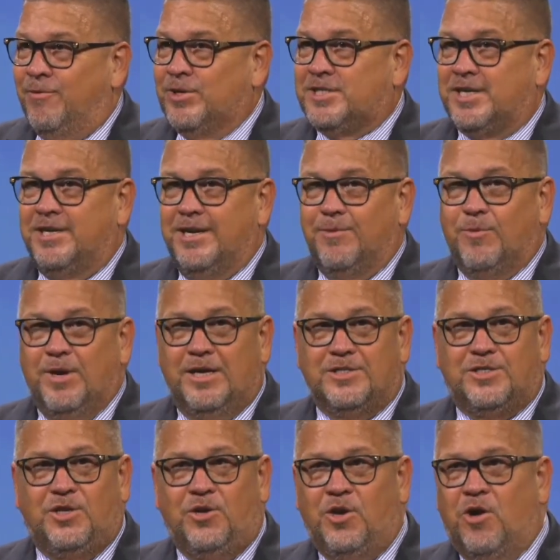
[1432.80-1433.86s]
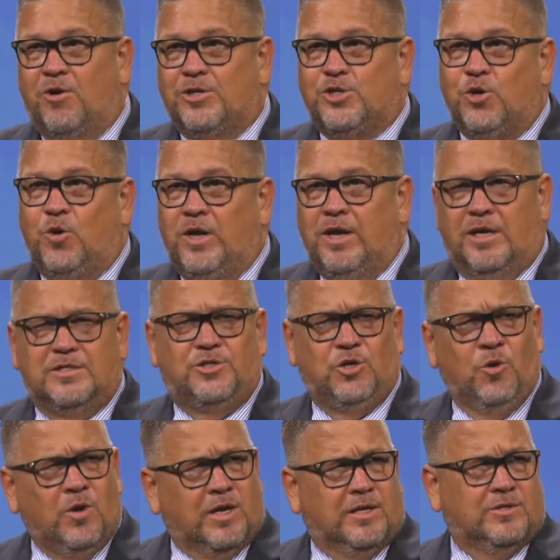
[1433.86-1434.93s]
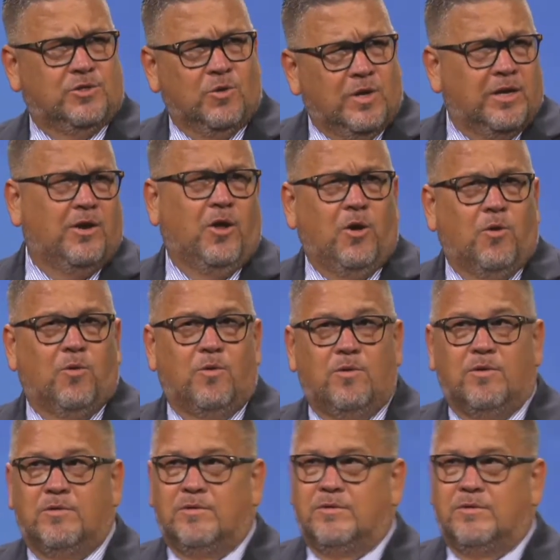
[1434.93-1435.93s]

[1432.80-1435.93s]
were sitting up one night. Do you know a Julian? A Julian? Julian who?